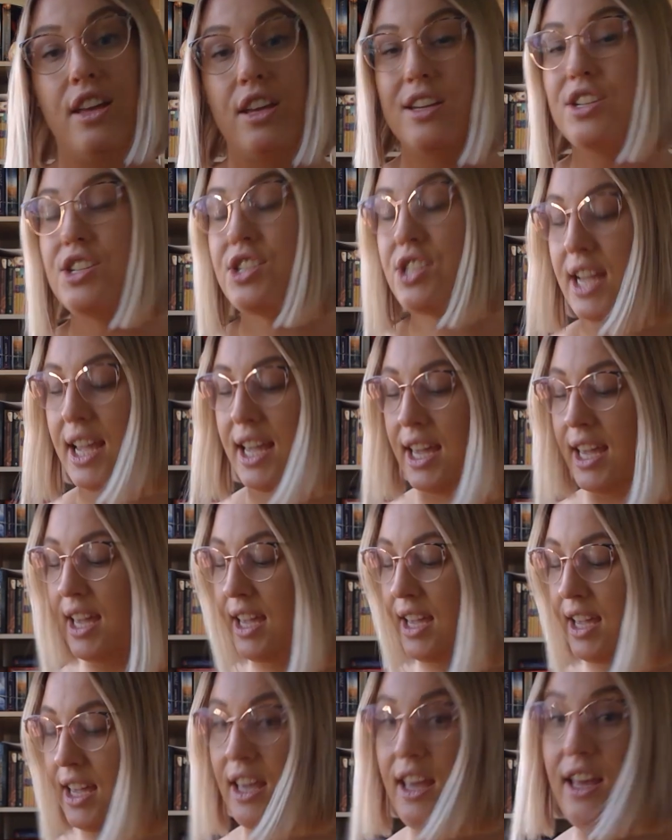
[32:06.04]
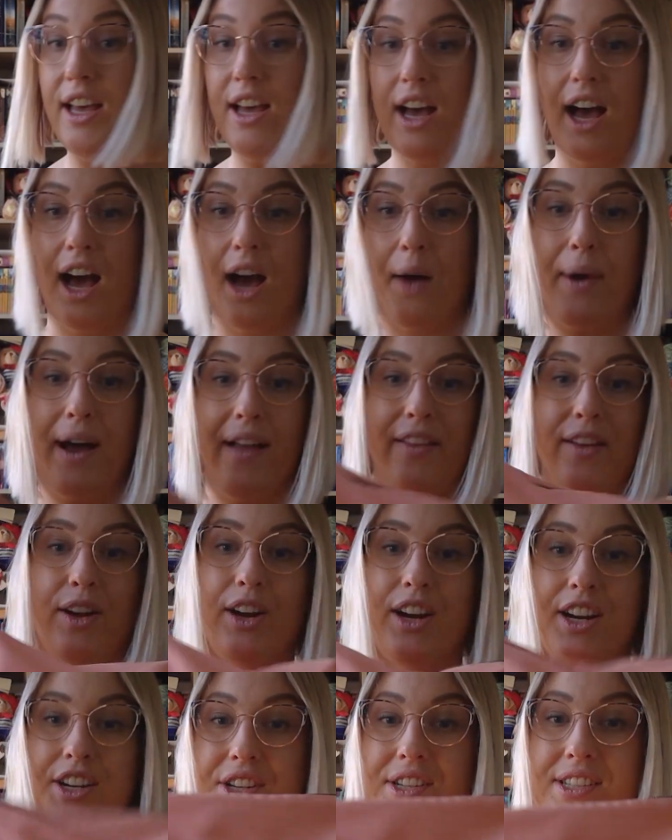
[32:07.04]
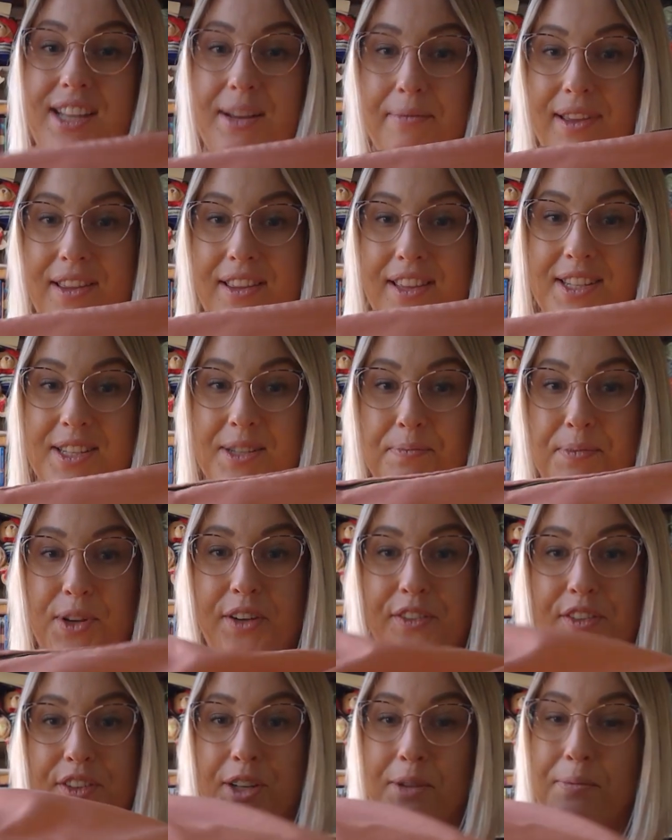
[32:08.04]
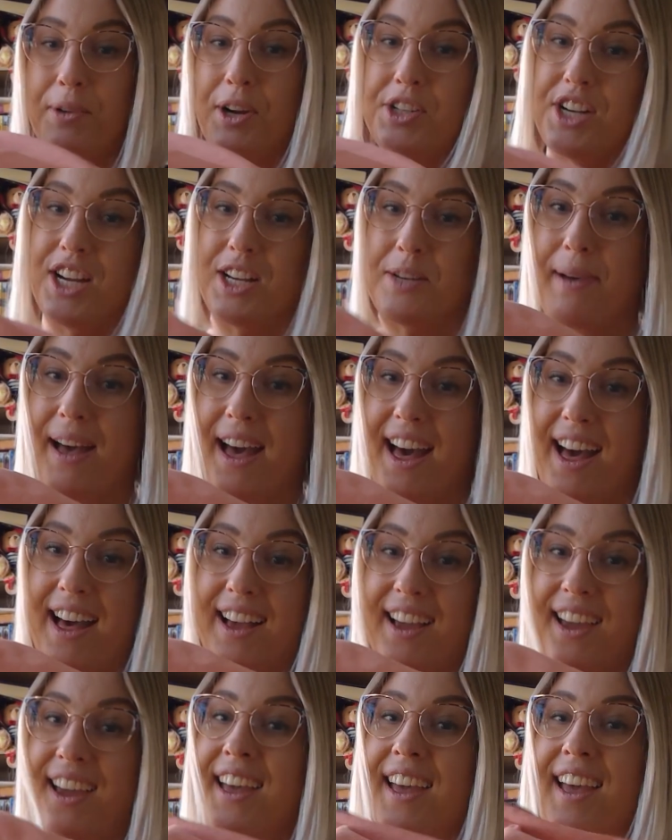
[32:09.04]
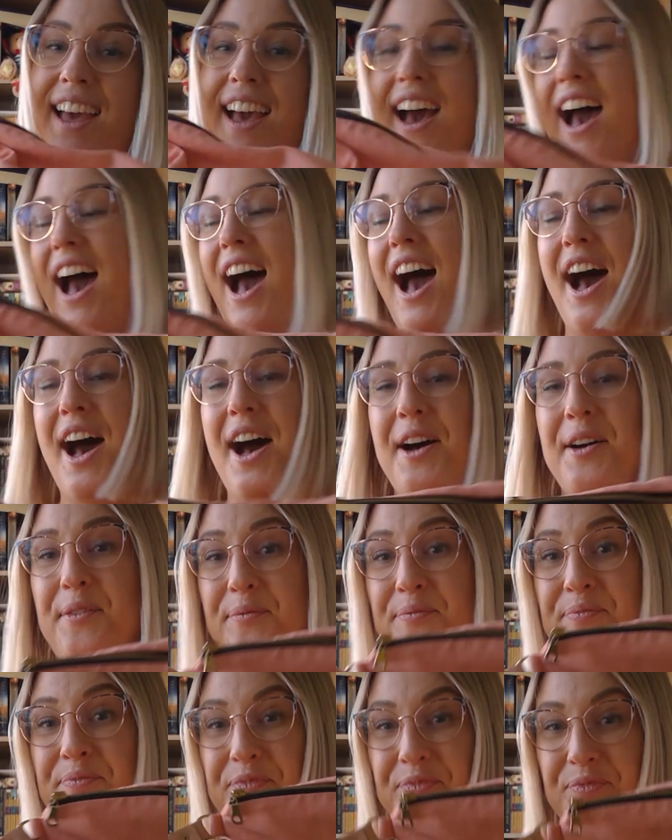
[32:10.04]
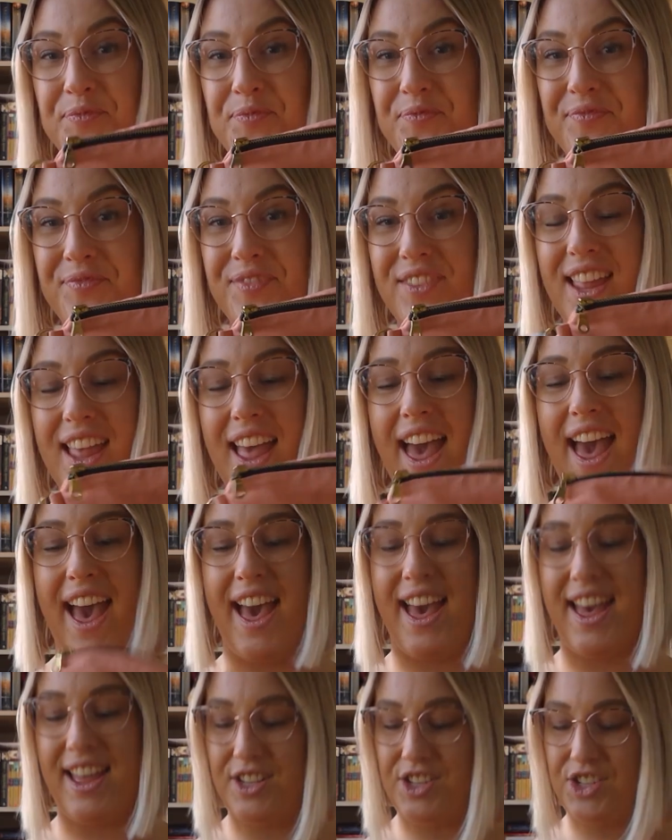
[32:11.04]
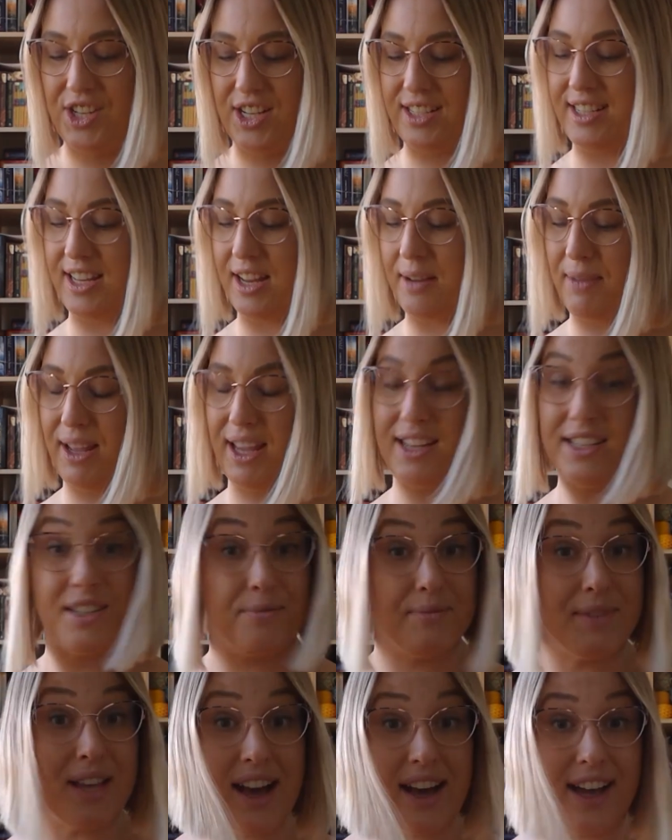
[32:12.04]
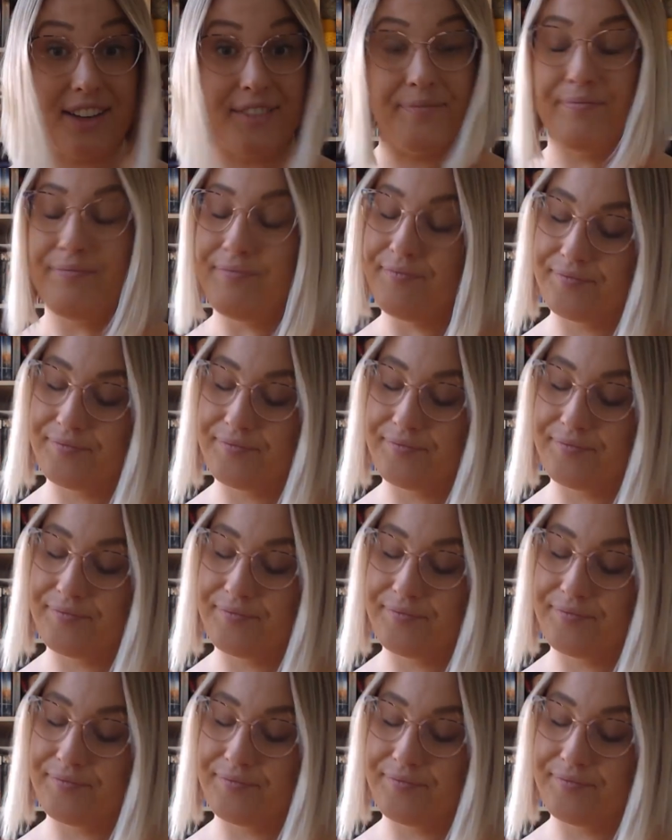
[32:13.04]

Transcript: a while ago, she sent me this beautiful little project bag, and she sent me some yarn.